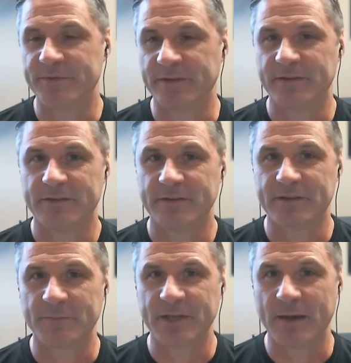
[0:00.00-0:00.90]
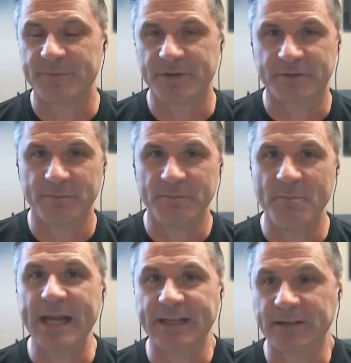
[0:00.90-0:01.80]
and sometimes there's
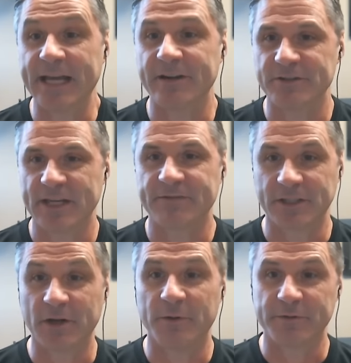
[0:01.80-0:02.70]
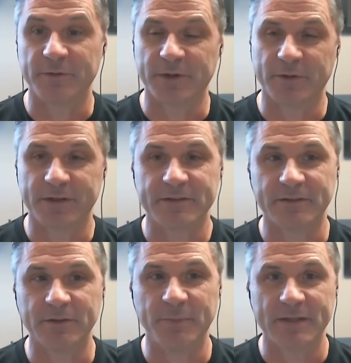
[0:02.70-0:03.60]
many layers you have to go through in order to
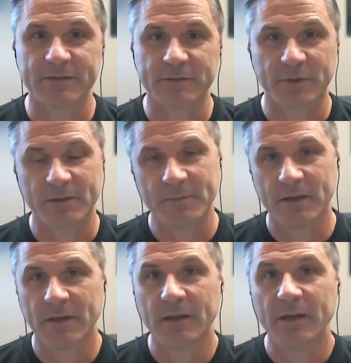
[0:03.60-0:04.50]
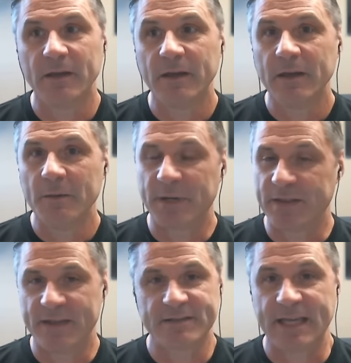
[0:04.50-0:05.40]
do business with them. But in
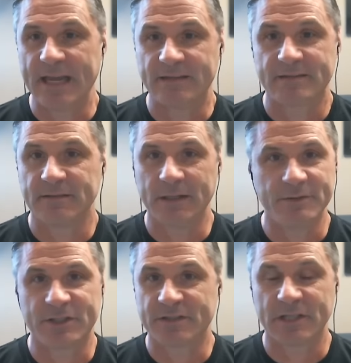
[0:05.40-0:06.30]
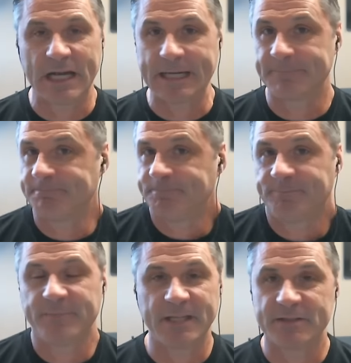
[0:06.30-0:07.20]
this case, it was just like
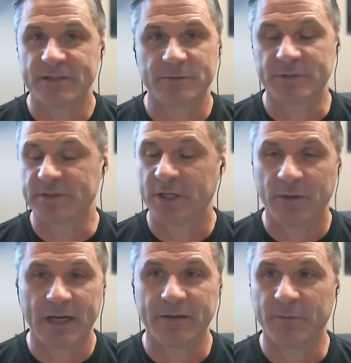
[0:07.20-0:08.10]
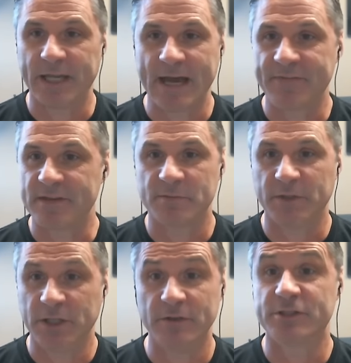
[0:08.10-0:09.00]
the decision was, you know what, we had this
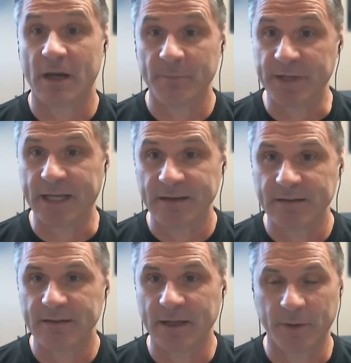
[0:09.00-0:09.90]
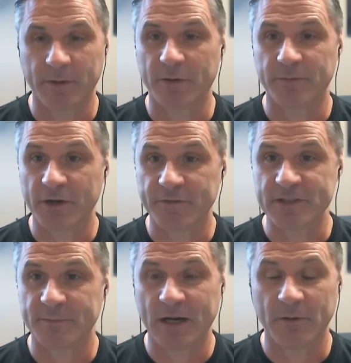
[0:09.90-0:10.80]
huge company that we were nervous
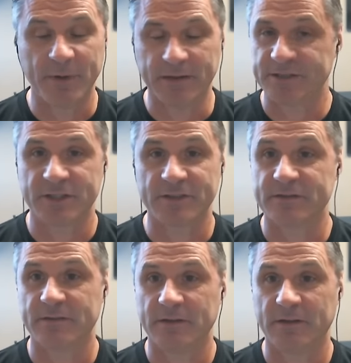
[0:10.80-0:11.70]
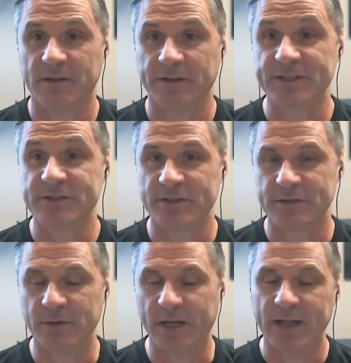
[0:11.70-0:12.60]
about, but let's just let's just
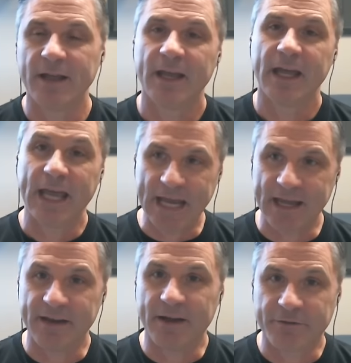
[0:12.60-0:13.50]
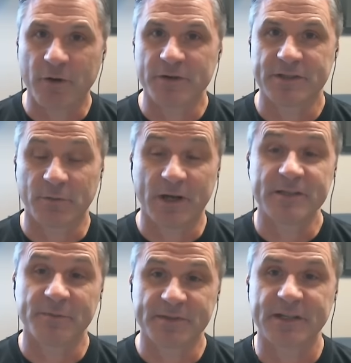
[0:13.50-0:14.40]
do it. And of course, there was
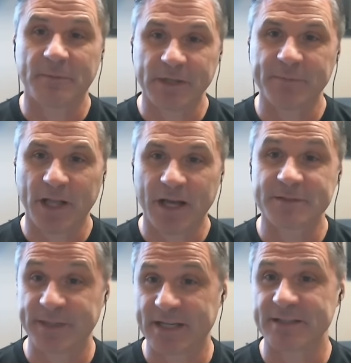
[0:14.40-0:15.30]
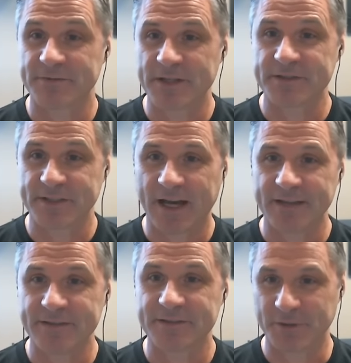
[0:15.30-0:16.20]
some stumbling blocks because of their
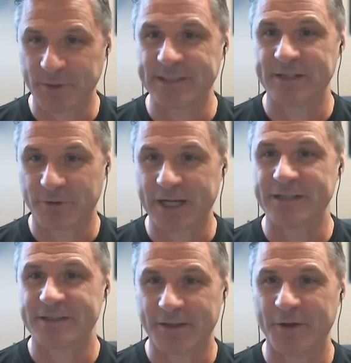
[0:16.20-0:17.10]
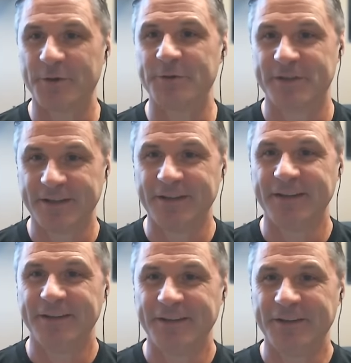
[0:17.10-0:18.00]
size. So we did run into those
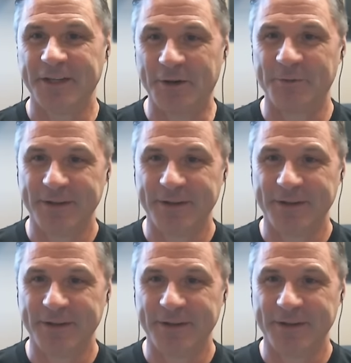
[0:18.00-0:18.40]
you know,